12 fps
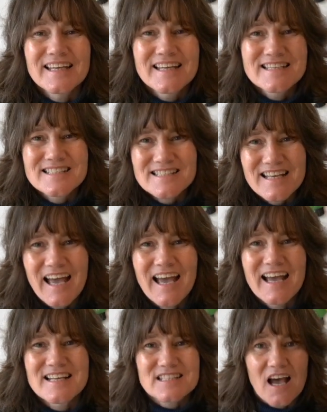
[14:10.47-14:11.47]
It
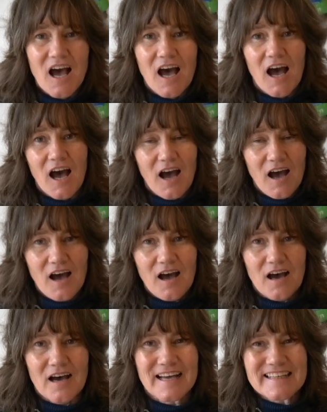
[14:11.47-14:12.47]
says
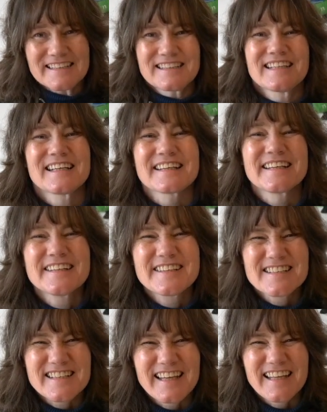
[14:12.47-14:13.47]
I. Can
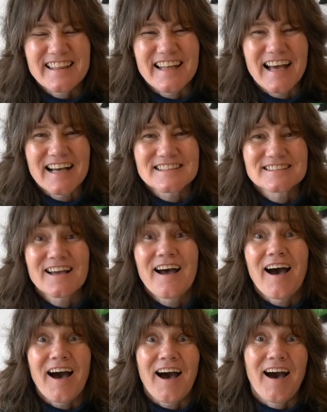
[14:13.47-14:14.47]
you say that?
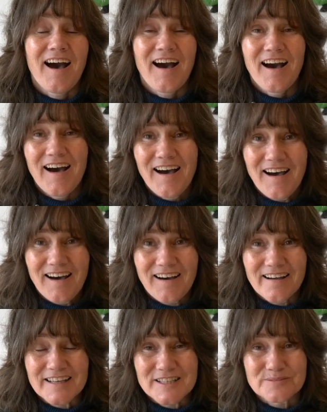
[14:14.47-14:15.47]

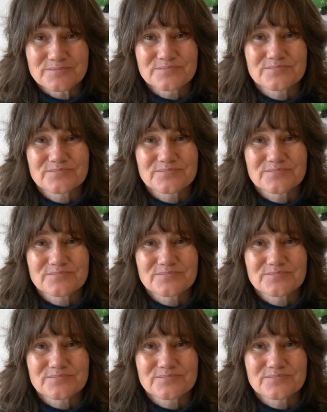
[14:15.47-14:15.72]
I.